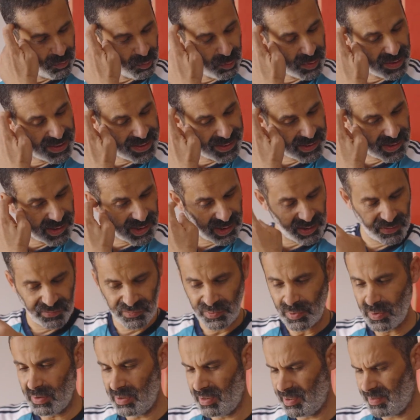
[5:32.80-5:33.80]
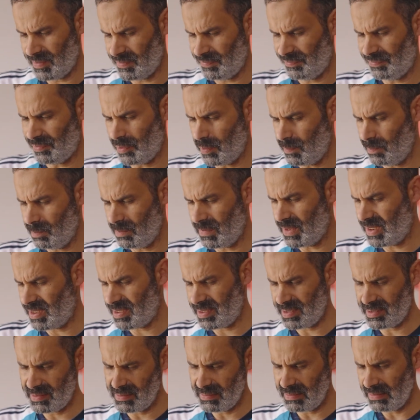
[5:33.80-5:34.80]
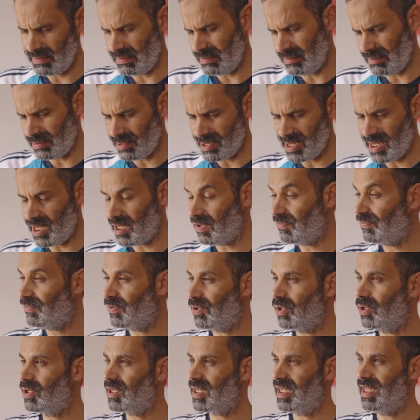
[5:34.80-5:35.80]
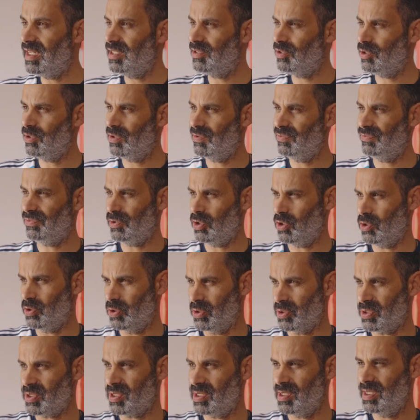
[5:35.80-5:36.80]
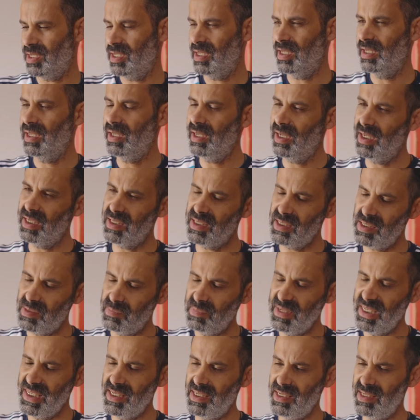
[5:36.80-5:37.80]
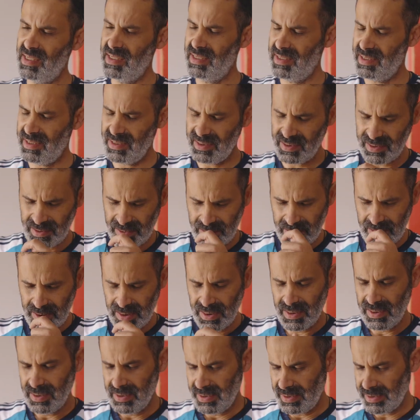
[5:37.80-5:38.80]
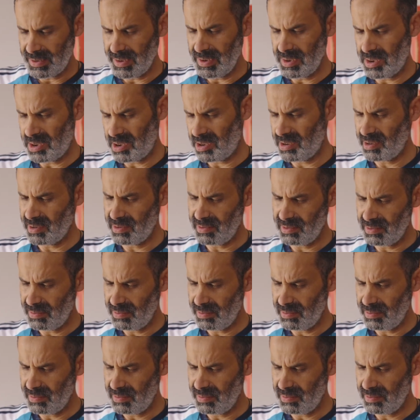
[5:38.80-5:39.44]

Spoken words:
Will start from half or end of August. And it may reach